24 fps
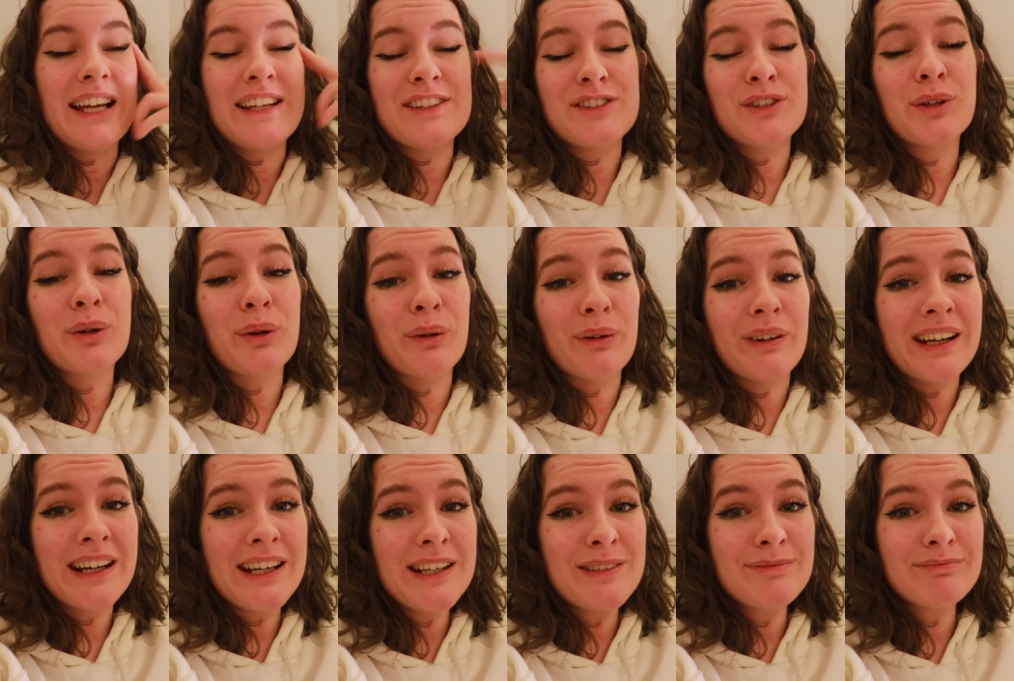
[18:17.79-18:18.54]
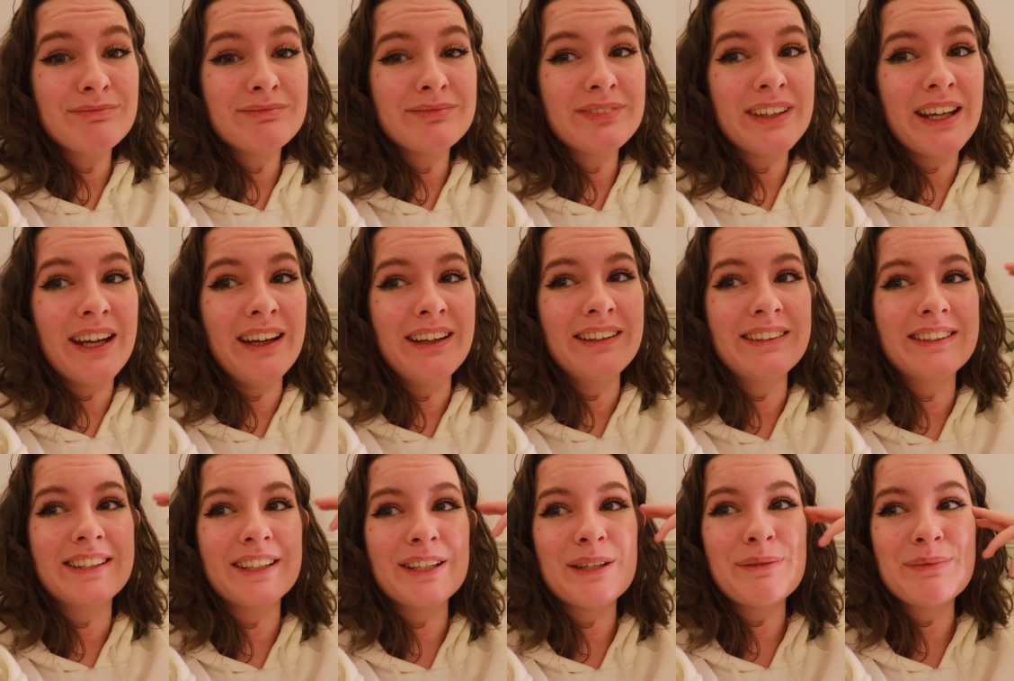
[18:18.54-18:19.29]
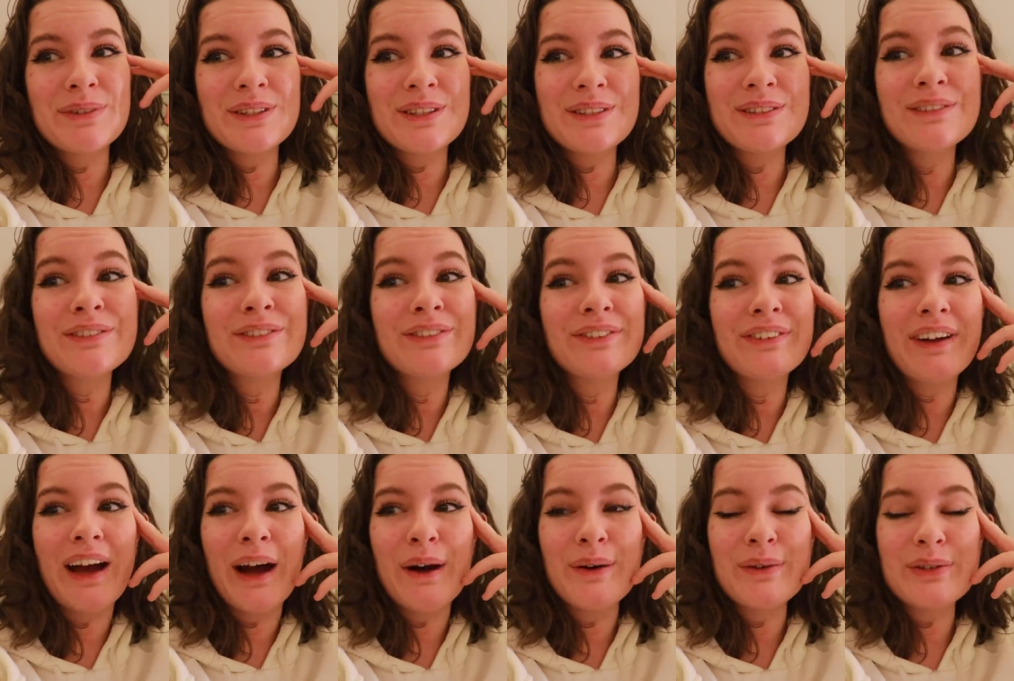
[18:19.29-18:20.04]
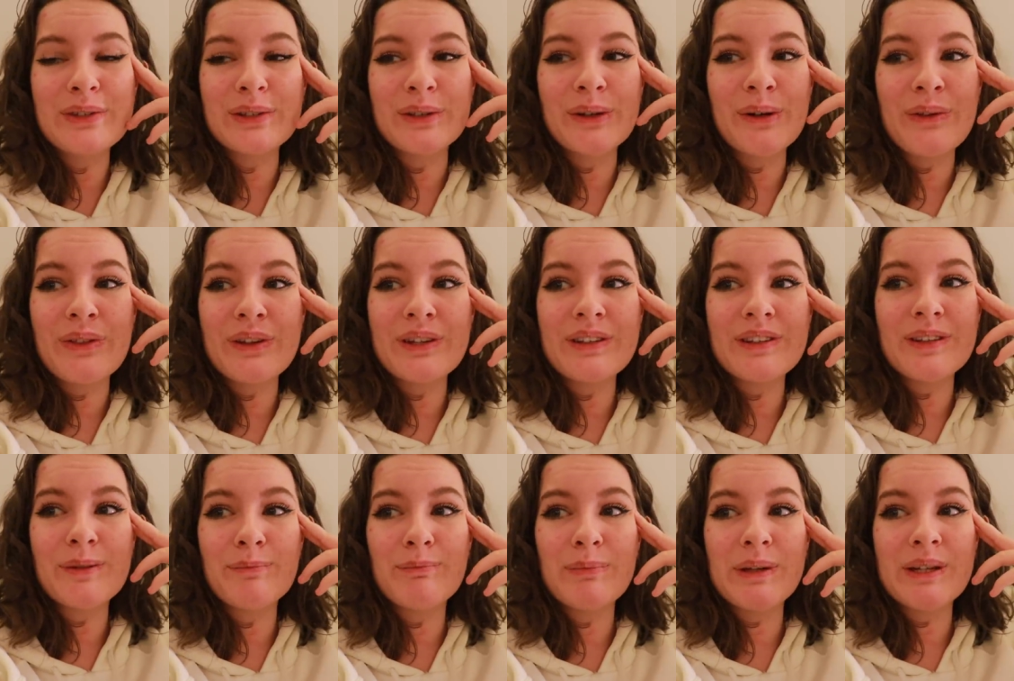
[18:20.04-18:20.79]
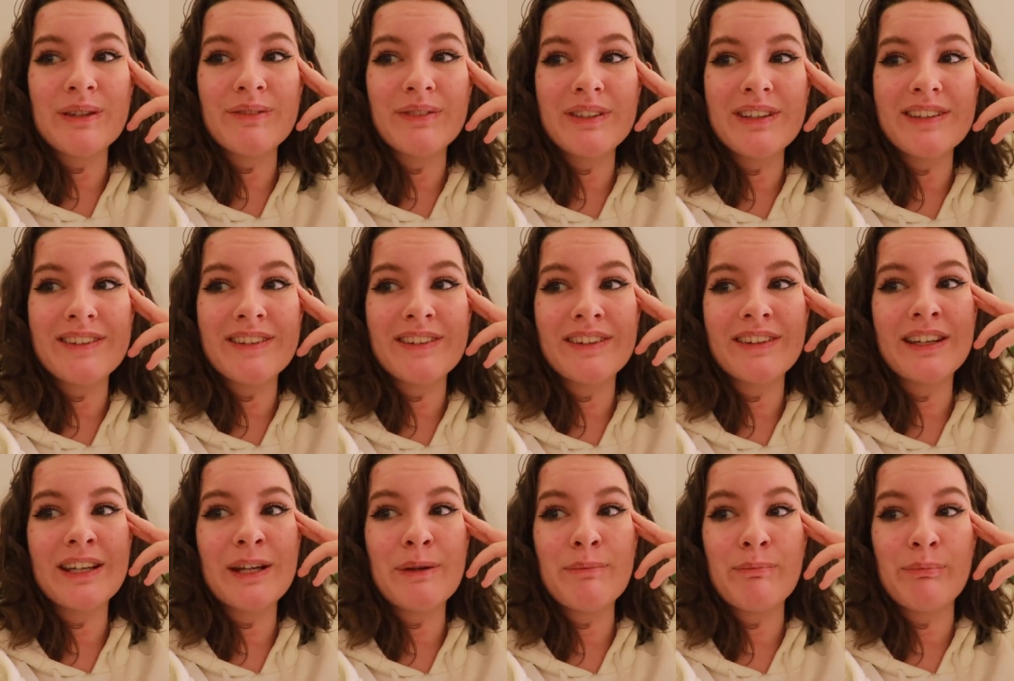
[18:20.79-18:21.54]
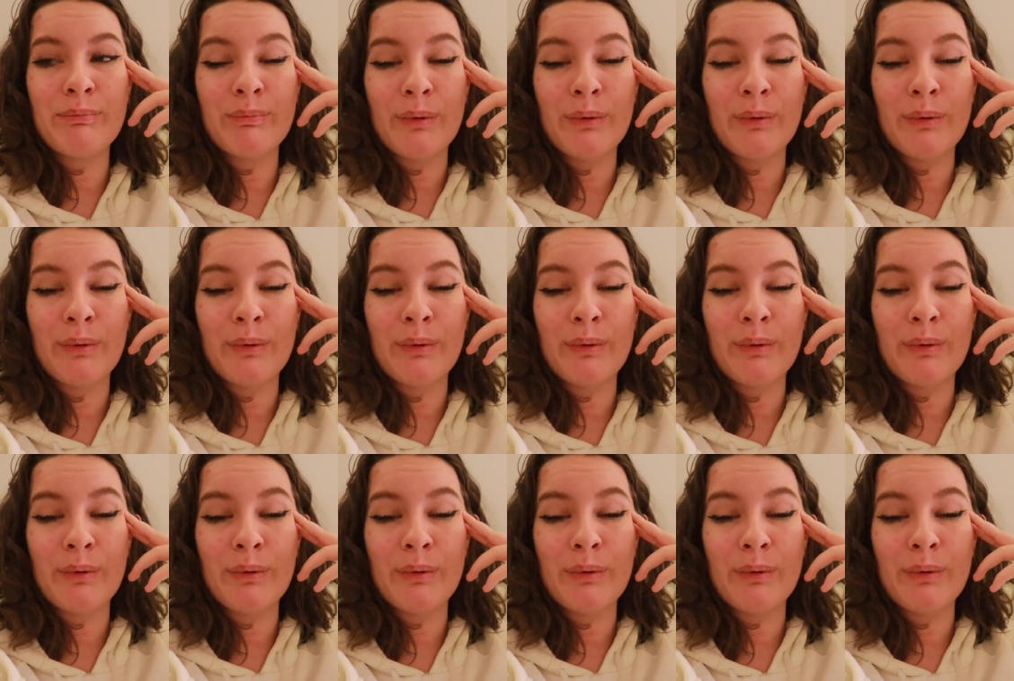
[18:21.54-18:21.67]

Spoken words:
it's not great in terms of how slow things have been recently,